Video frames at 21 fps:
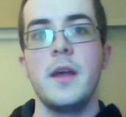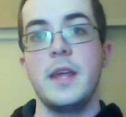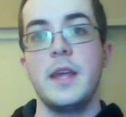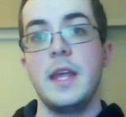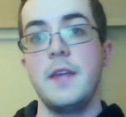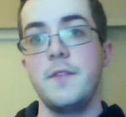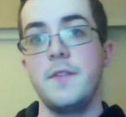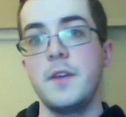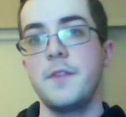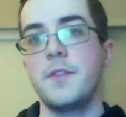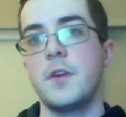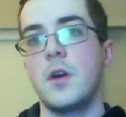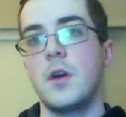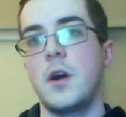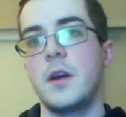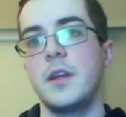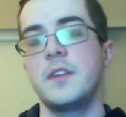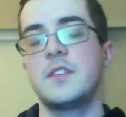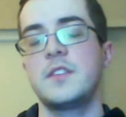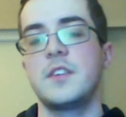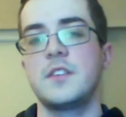Even if their
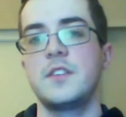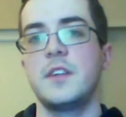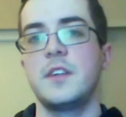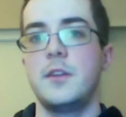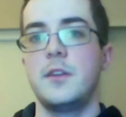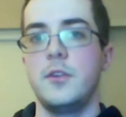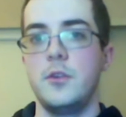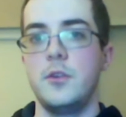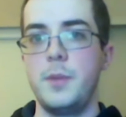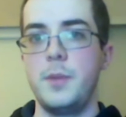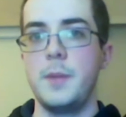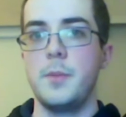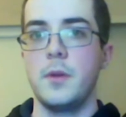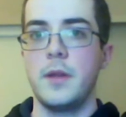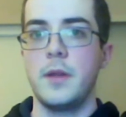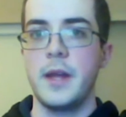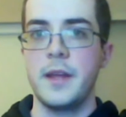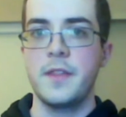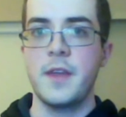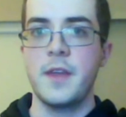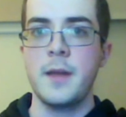audience doesn't include people
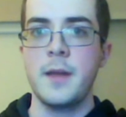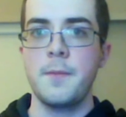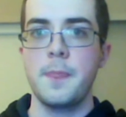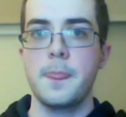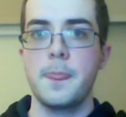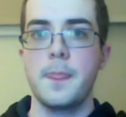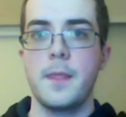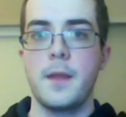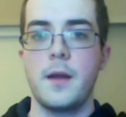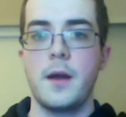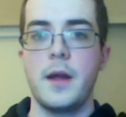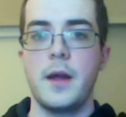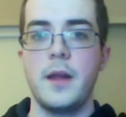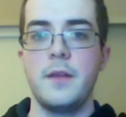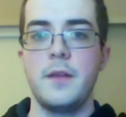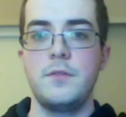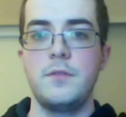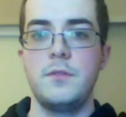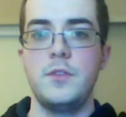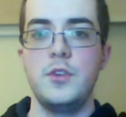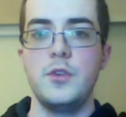like that, I
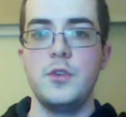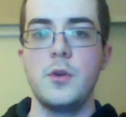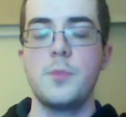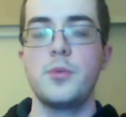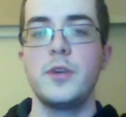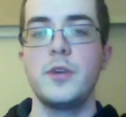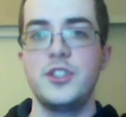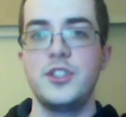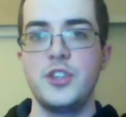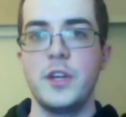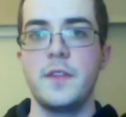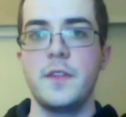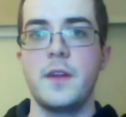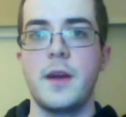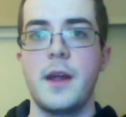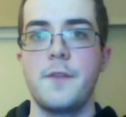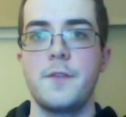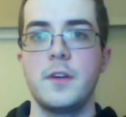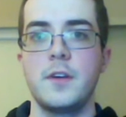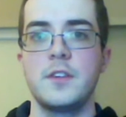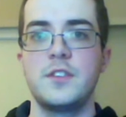do appreciate their
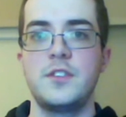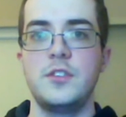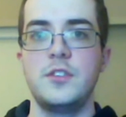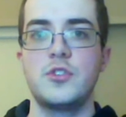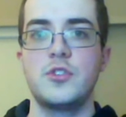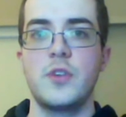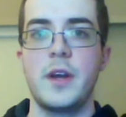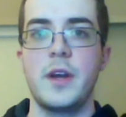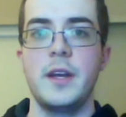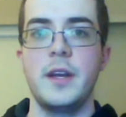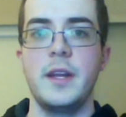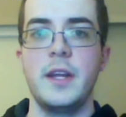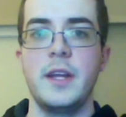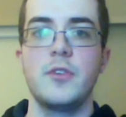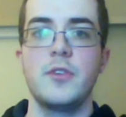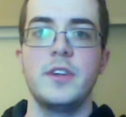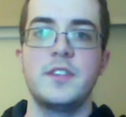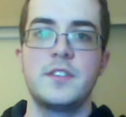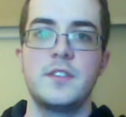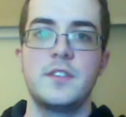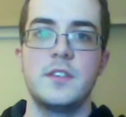efforts to try and
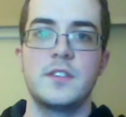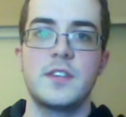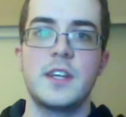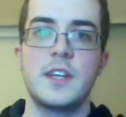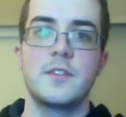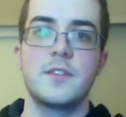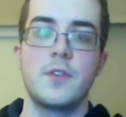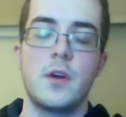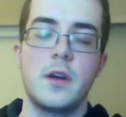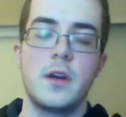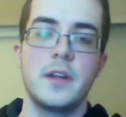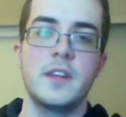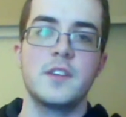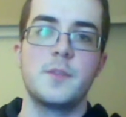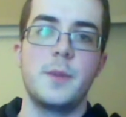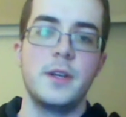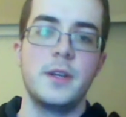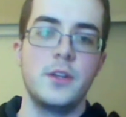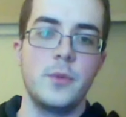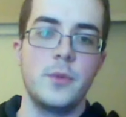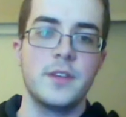increase the size of the audience
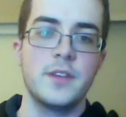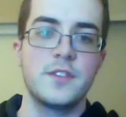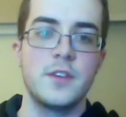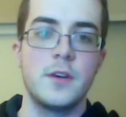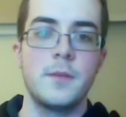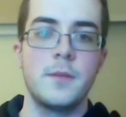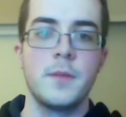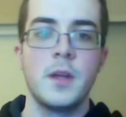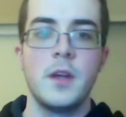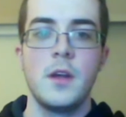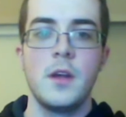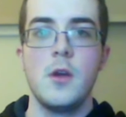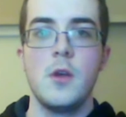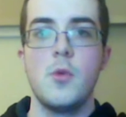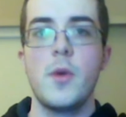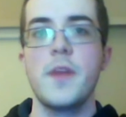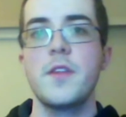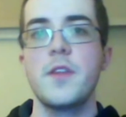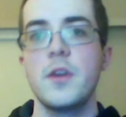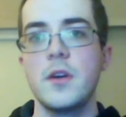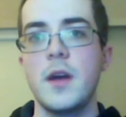by doing so.
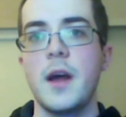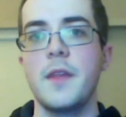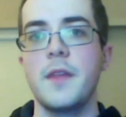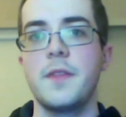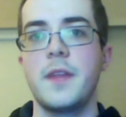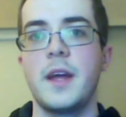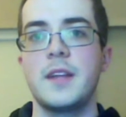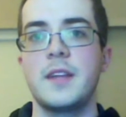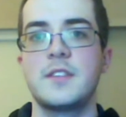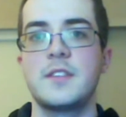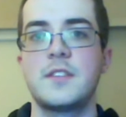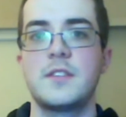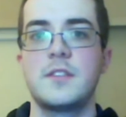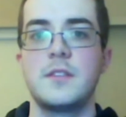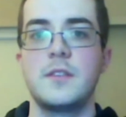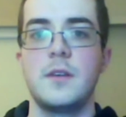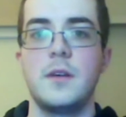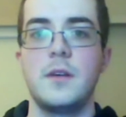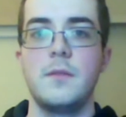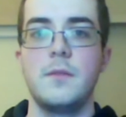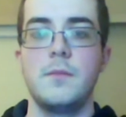Whether or not
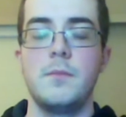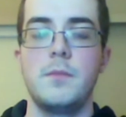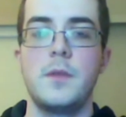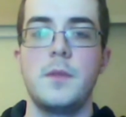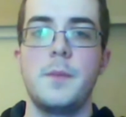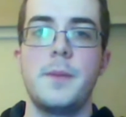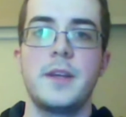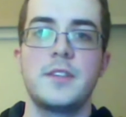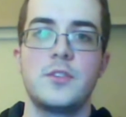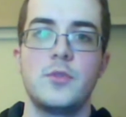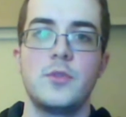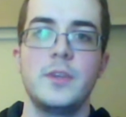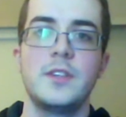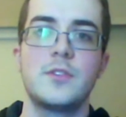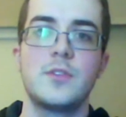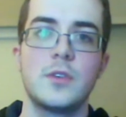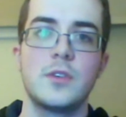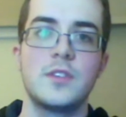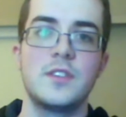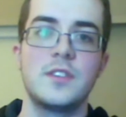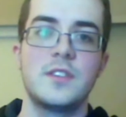that's the best
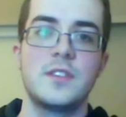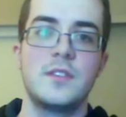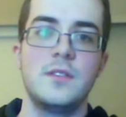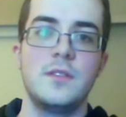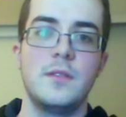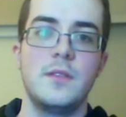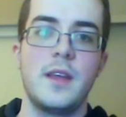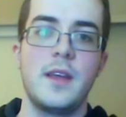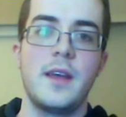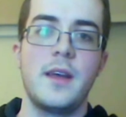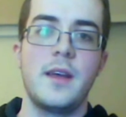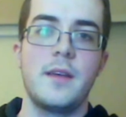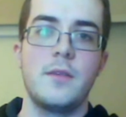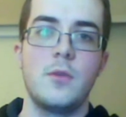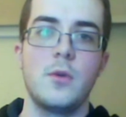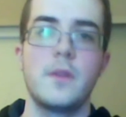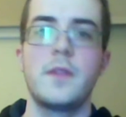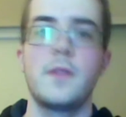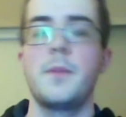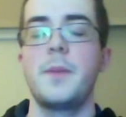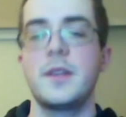resources
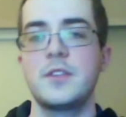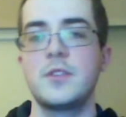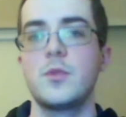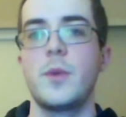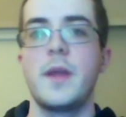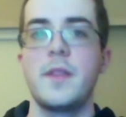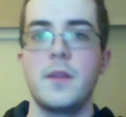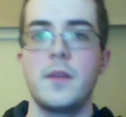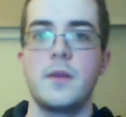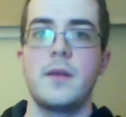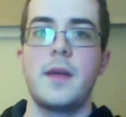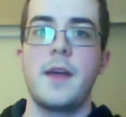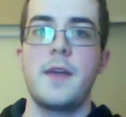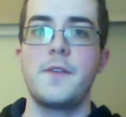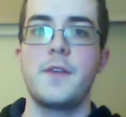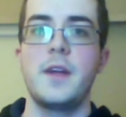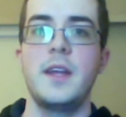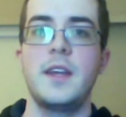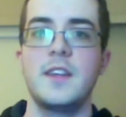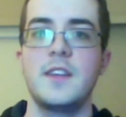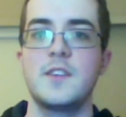or the best way that
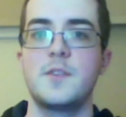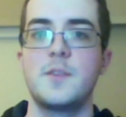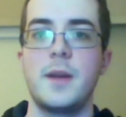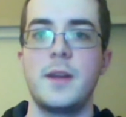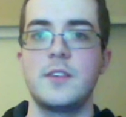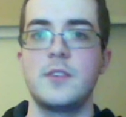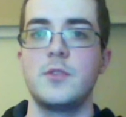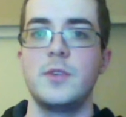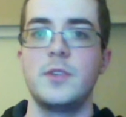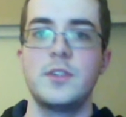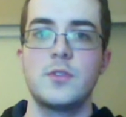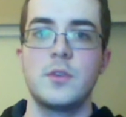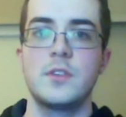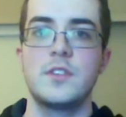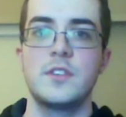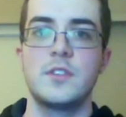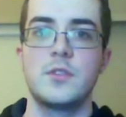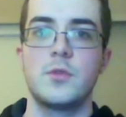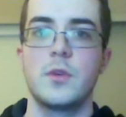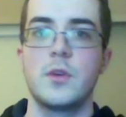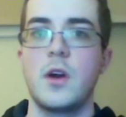FIE can spend its
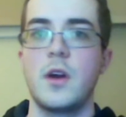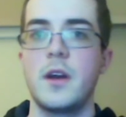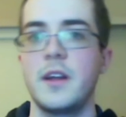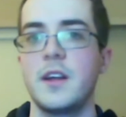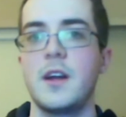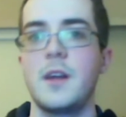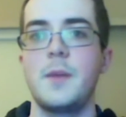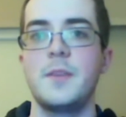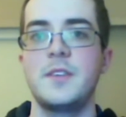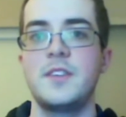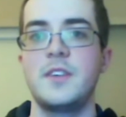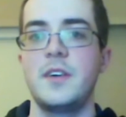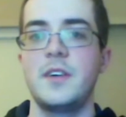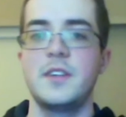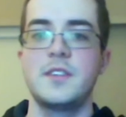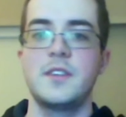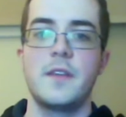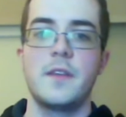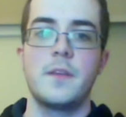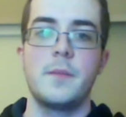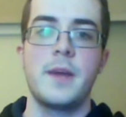resources regarding commentary
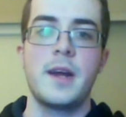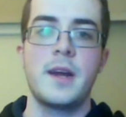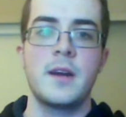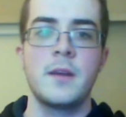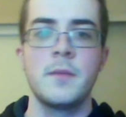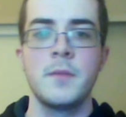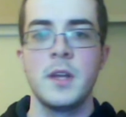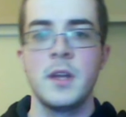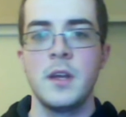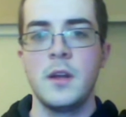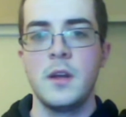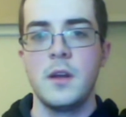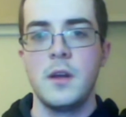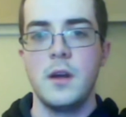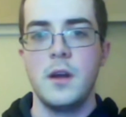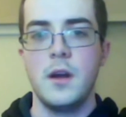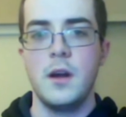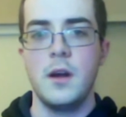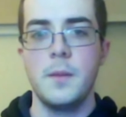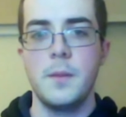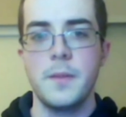is another matter,
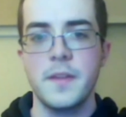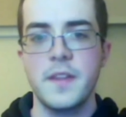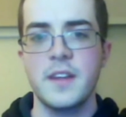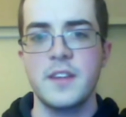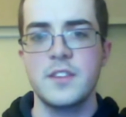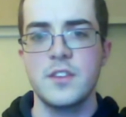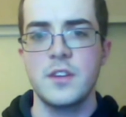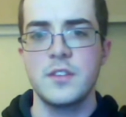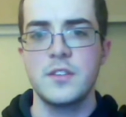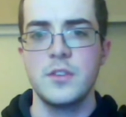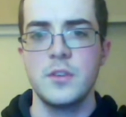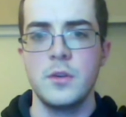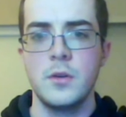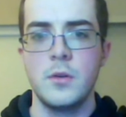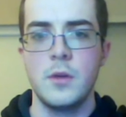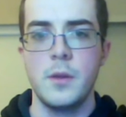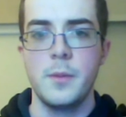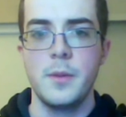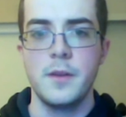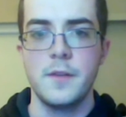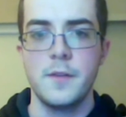but that's also
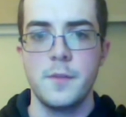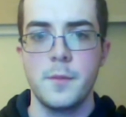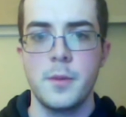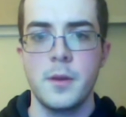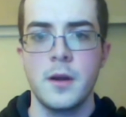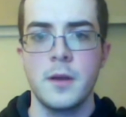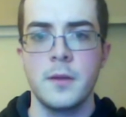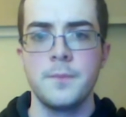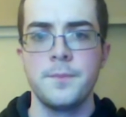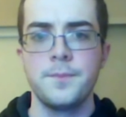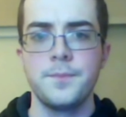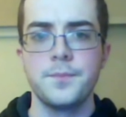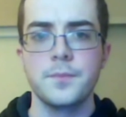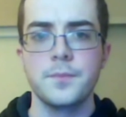a bit of a part.